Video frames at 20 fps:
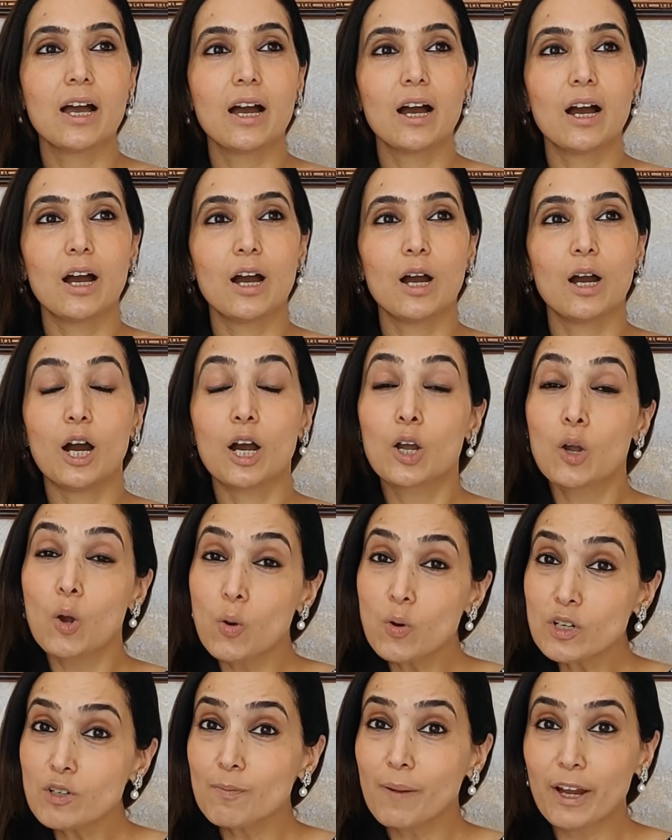A
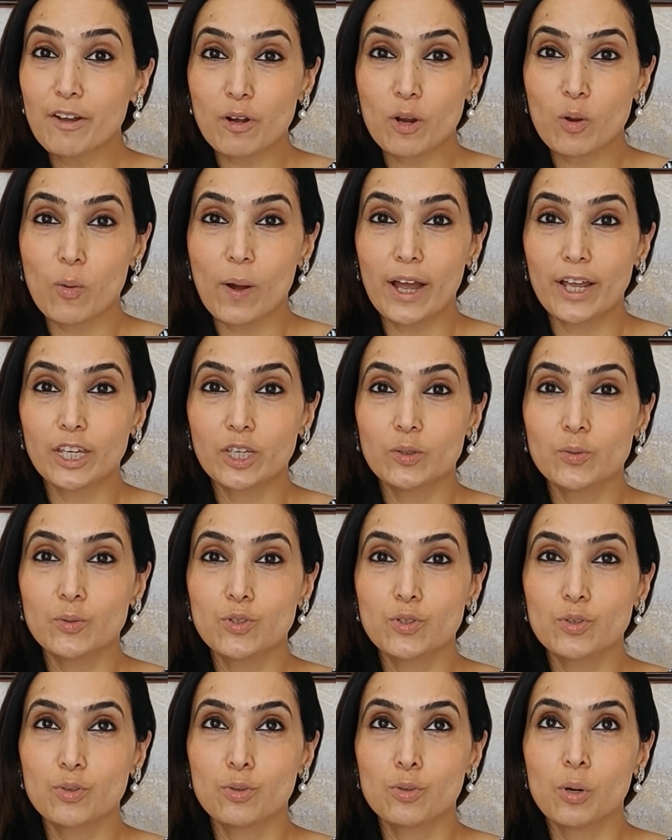quote might require you
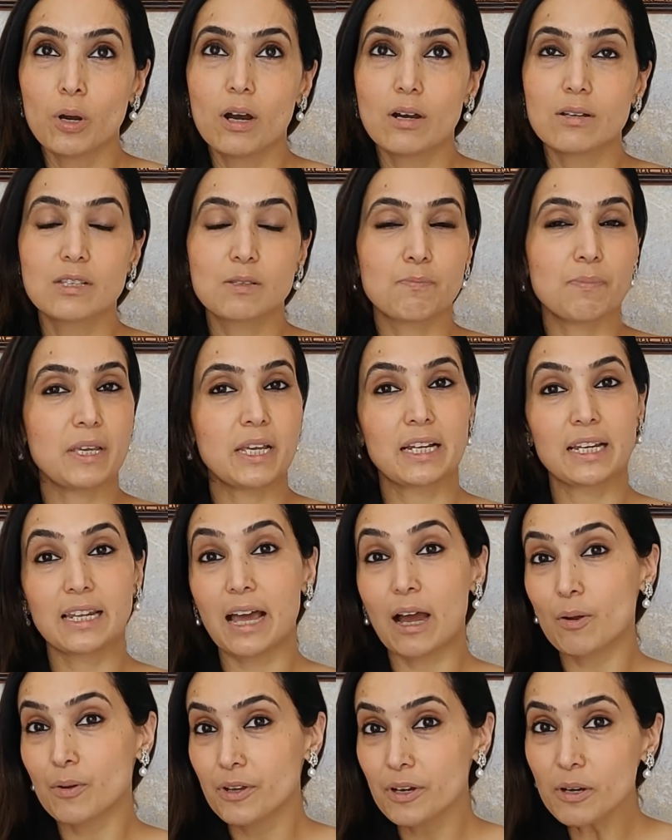to speak
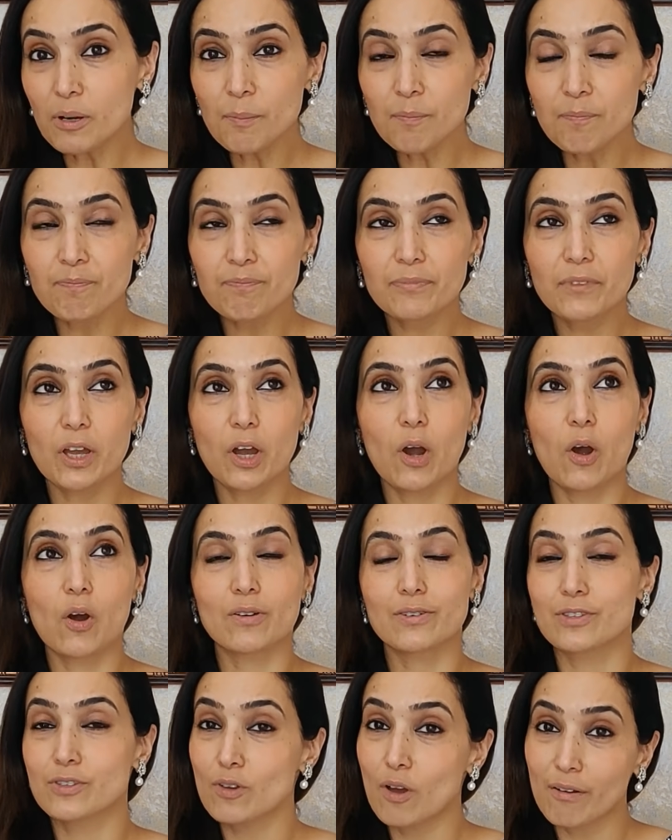louder or
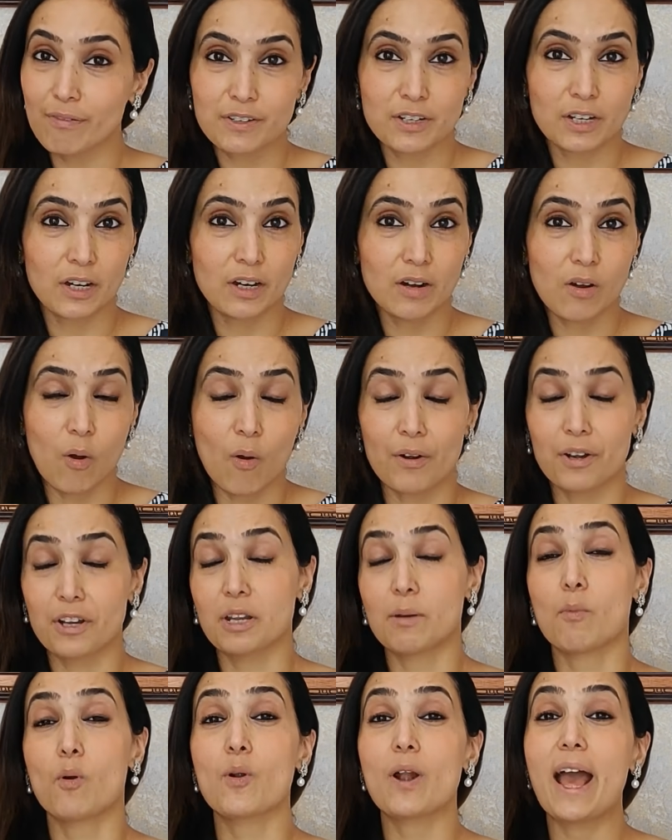softer or in
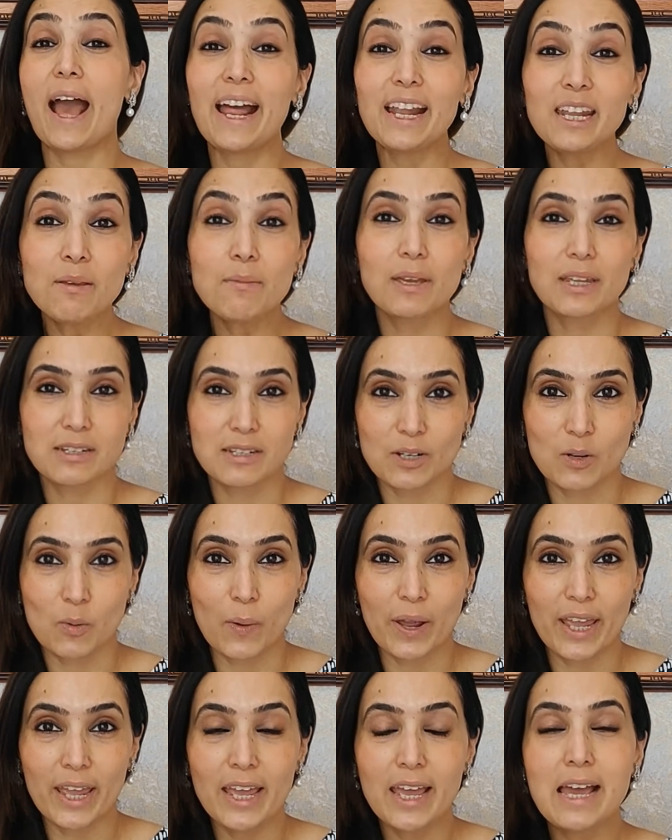a more animated
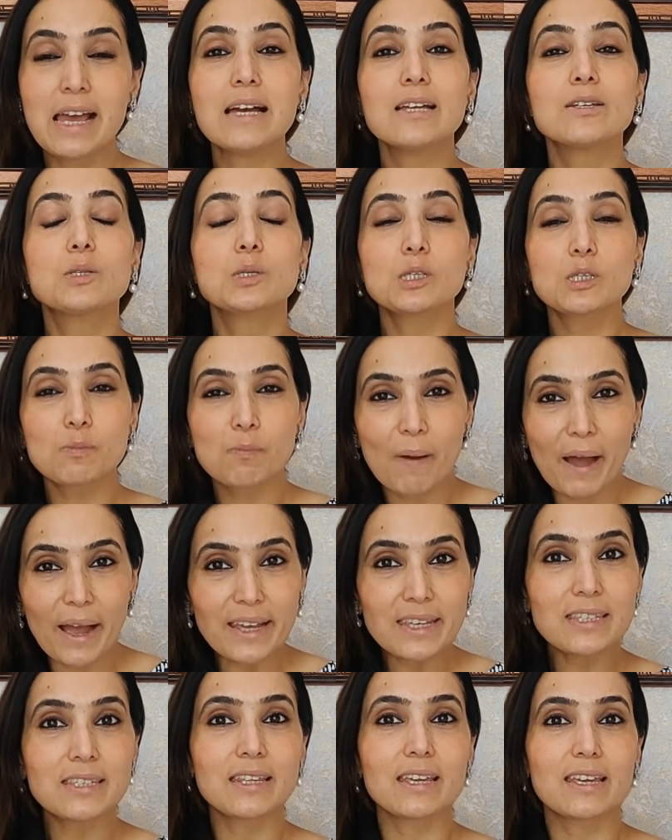way to
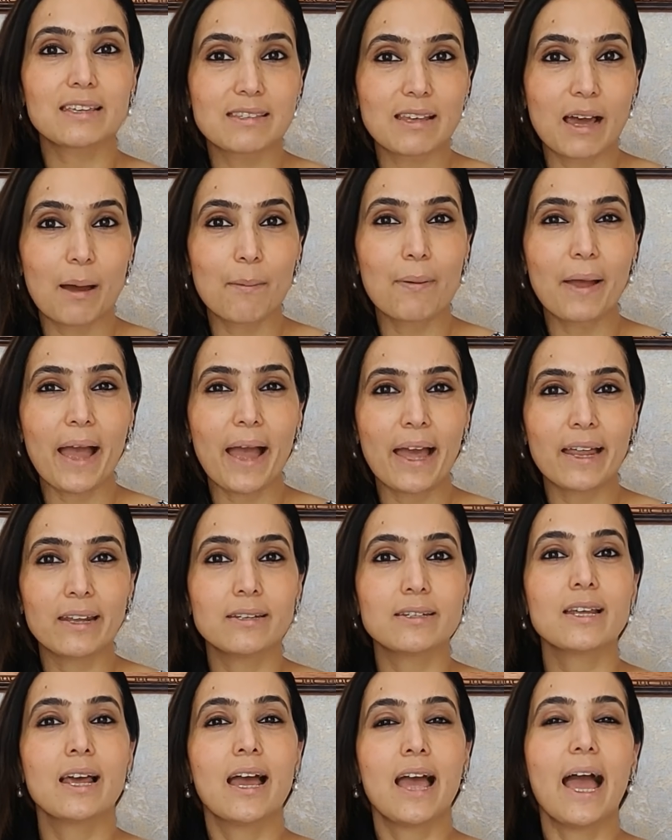spice things up
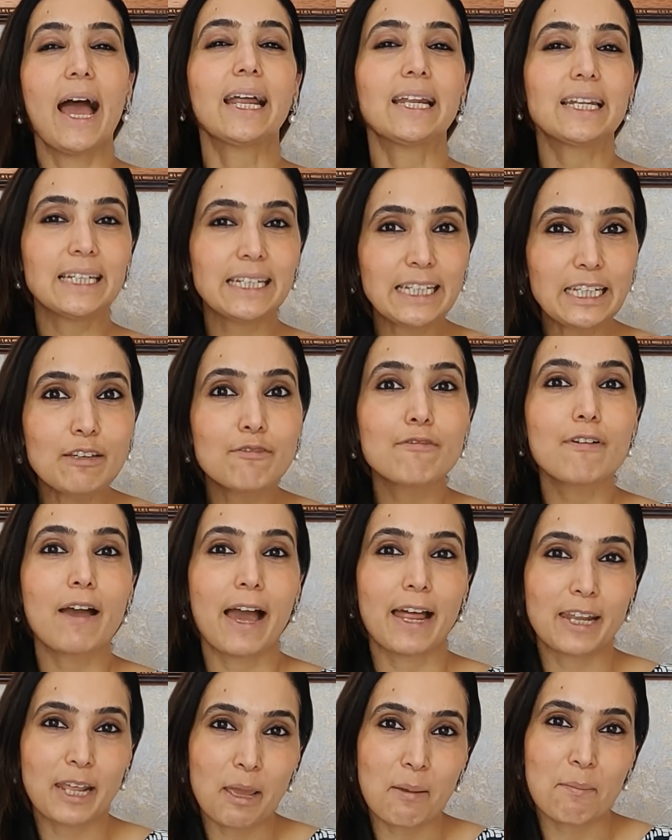and leave
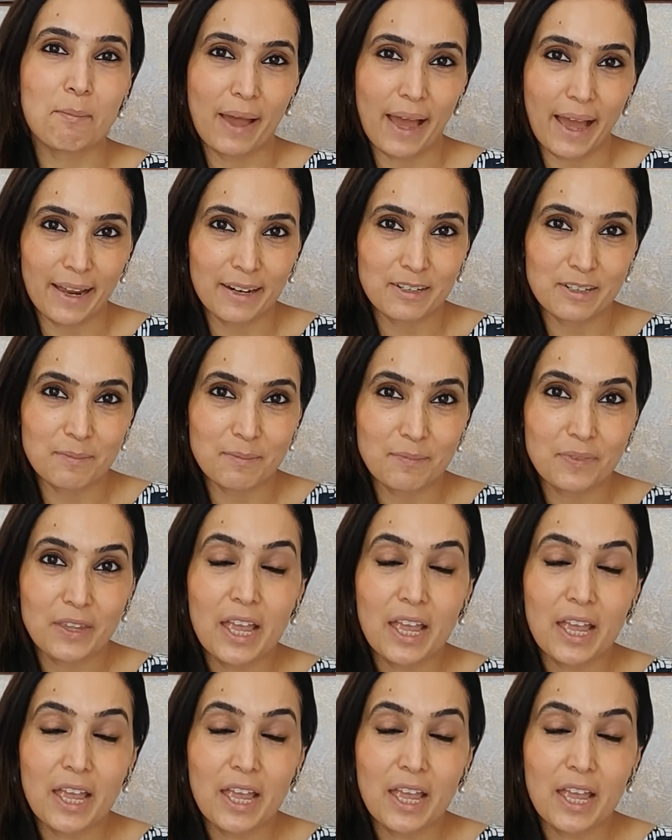an impact.